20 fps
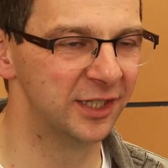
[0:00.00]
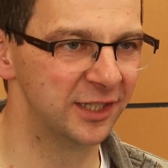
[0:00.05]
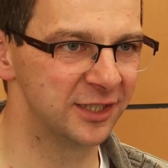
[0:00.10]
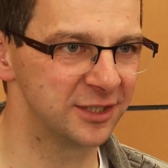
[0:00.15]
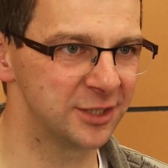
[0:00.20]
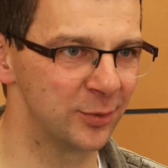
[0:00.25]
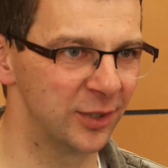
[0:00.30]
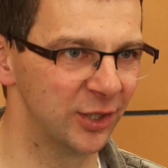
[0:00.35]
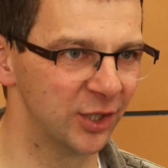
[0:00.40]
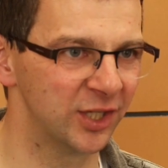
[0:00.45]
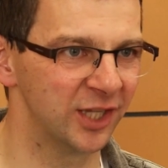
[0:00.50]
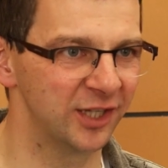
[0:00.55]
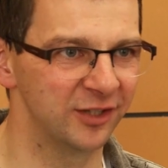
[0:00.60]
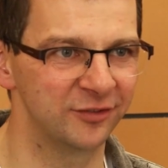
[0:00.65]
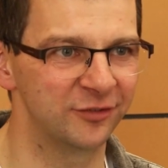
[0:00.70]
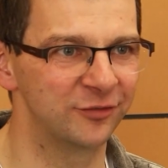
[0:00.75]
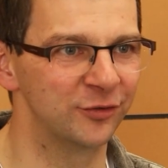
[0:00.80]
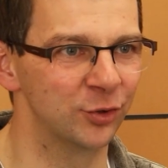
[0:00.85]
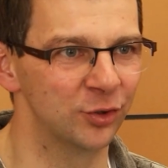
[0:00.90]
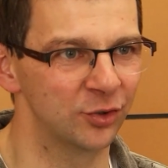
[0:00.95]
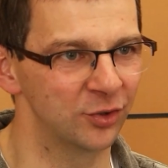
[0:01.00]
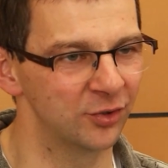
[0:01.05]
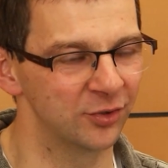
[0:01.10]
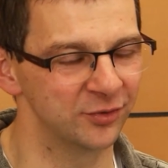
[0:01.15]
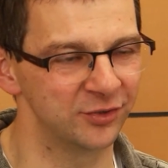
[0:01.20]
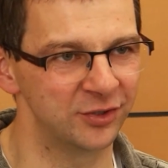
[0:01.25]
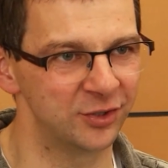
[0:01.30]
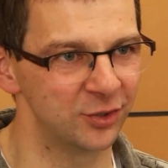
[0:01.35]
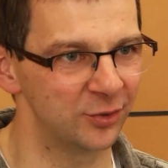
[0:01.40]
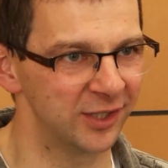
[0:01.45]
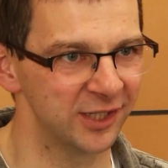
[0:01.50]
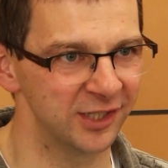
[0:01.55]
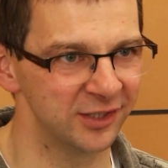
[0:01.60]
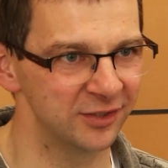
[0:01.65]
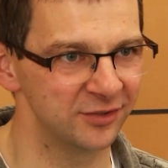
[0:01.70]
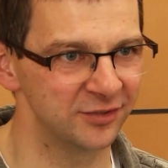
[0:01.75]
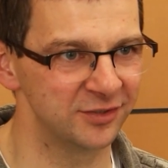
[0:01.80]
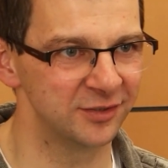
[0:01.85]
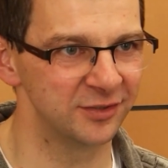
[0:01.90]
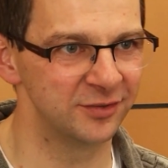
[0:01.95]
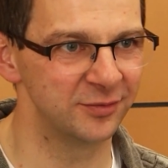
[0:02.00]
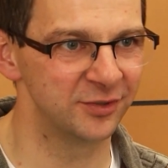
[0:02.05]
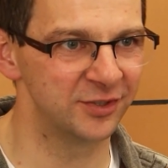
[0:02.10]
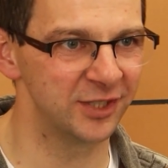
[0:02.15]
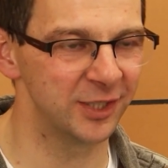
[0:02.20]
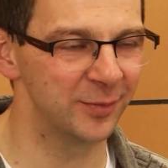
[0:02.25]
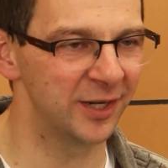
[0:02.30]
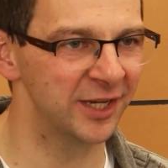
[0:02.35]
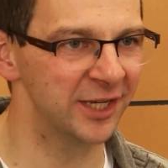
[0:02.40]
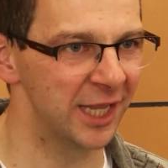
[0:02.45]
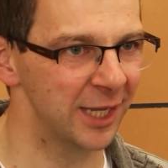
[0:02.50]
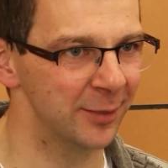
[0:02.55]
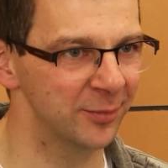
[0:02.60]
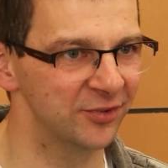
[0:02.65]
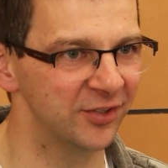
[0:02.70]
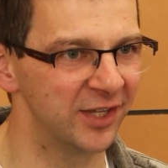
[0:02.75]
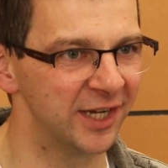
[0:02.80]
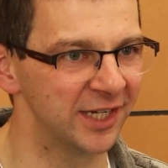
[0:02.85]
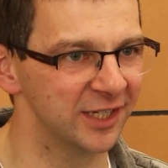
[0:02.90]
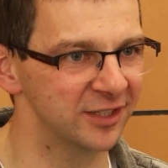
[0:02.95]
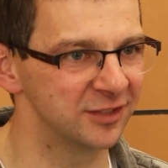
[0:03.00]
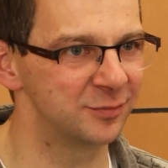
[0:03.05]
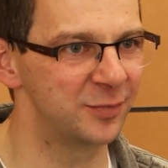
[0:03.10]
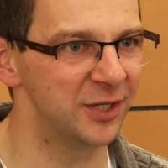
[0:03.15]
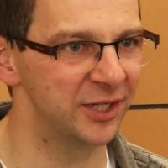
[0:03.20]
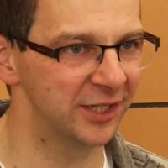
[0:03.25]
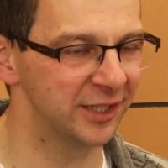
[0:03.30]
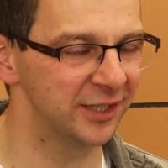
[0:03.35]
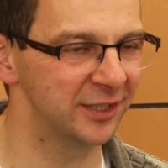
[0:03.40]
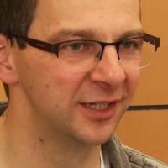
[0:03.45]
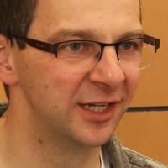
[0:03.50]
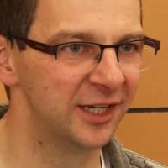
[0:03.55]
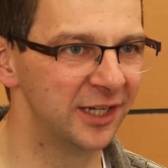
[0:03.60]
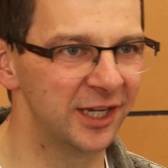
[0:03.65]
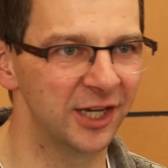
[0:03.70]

So we're looking for, do I see my name as the highest bidder